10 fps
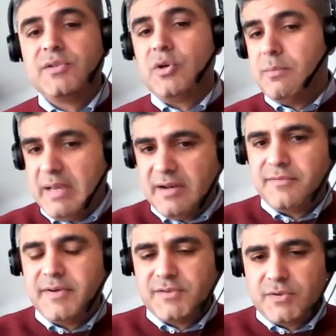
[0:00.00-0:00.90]
is going to
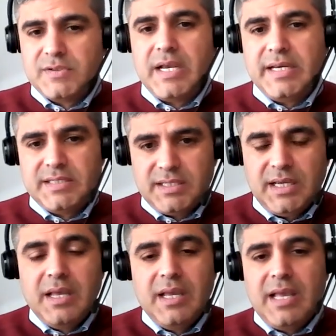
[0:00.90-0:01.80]
benefit
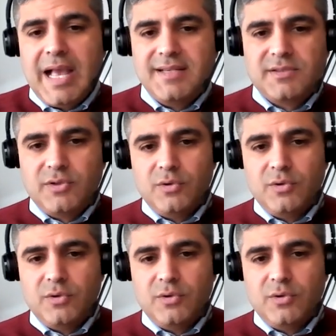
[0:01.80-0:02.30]
society as,